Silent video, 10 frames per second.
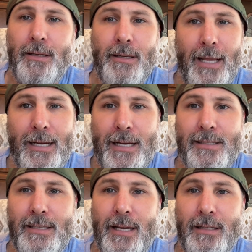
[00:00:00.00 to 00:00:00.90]
Like I
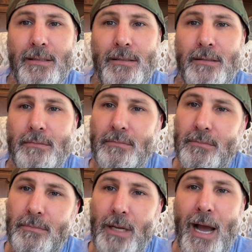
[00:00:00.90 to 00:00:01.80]
said,
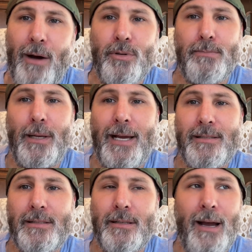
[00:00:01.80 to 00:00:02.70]
I was
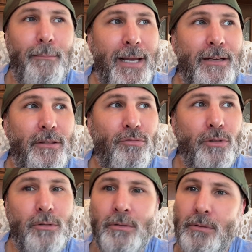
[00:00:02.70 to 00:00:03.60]
blessed. I made it
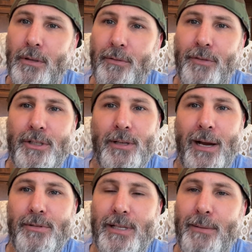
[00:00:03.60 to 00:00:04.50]
through. Eventually, I
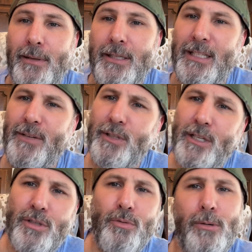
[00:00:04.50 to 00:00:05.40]
was able to eat and even
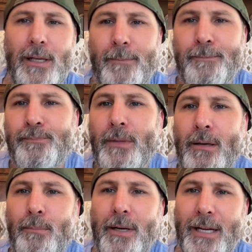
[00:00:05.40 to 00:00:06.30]
get swole up.
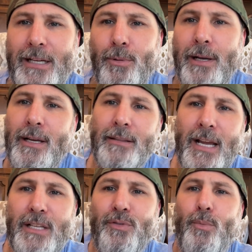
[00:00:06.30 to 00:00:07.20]
But anyway,
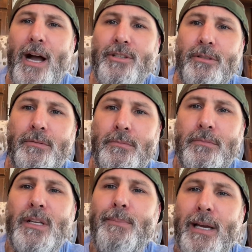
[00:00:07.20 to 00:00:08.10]
thanks for watching.
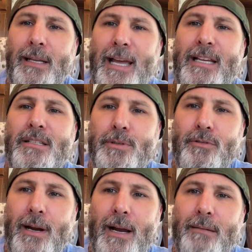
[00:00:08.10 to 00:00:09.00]
Give me a like and
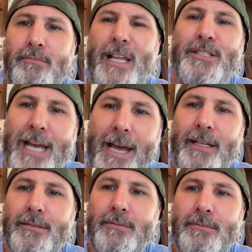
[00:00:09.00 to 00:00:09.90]
subscribe. Let's get it.